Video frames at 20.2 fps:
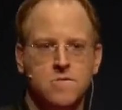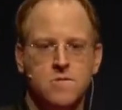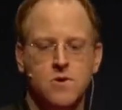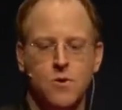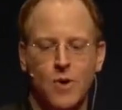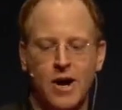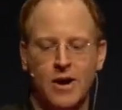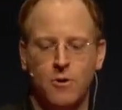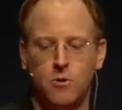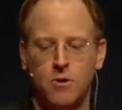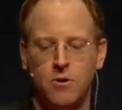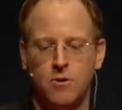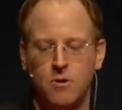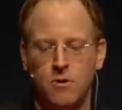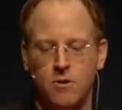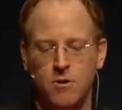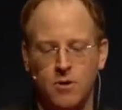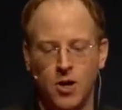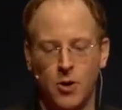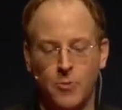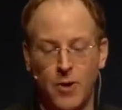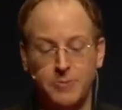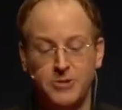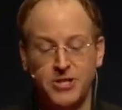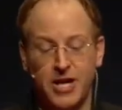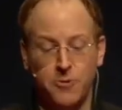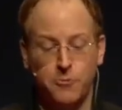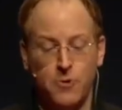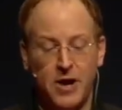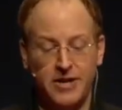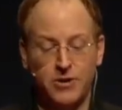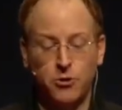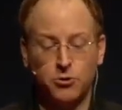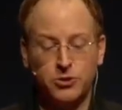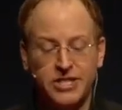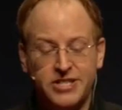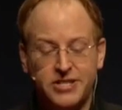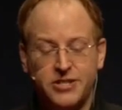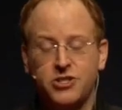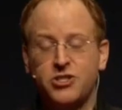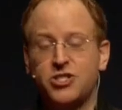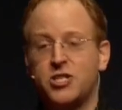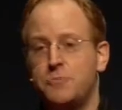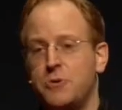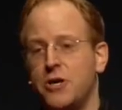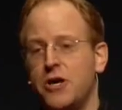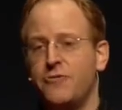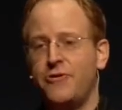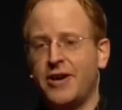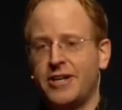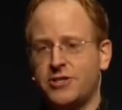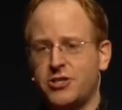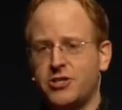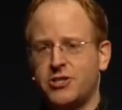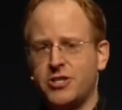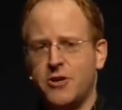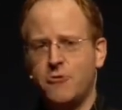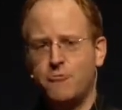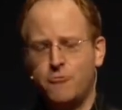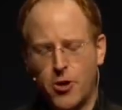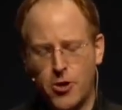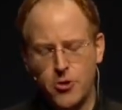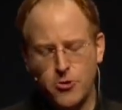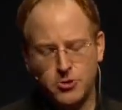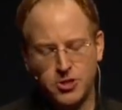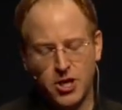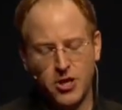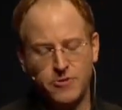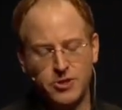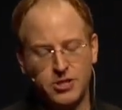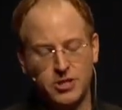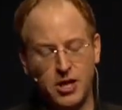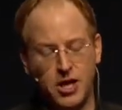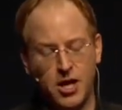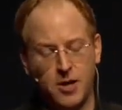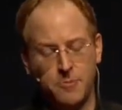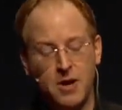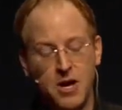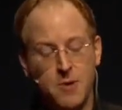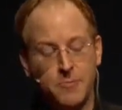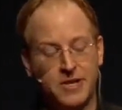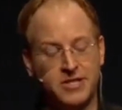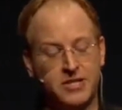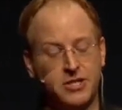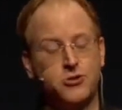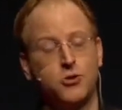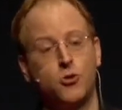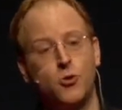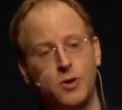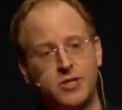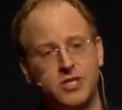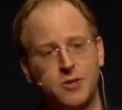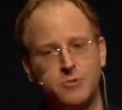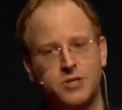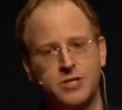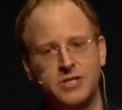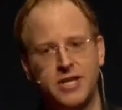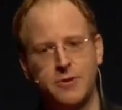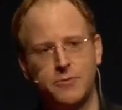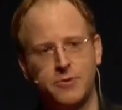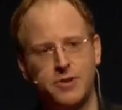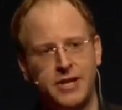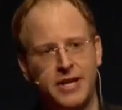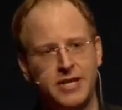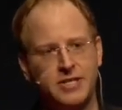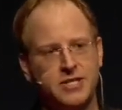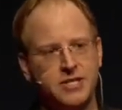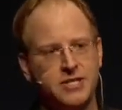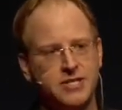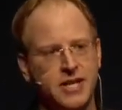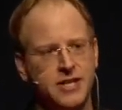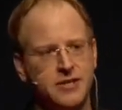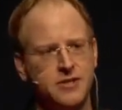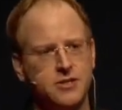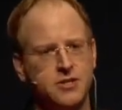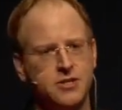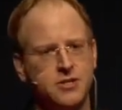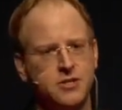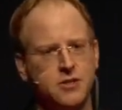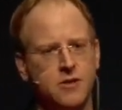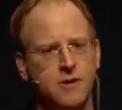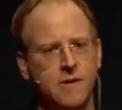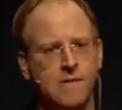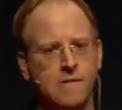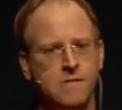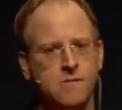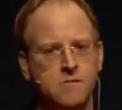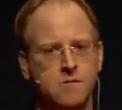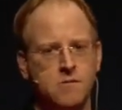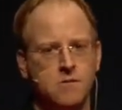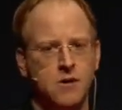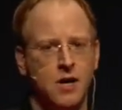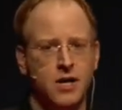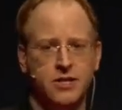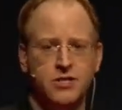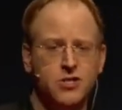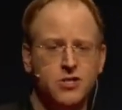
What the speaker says: Wow. A website where your distance to perfect doesn't erode over time because it's always up to date with the latest standards. That's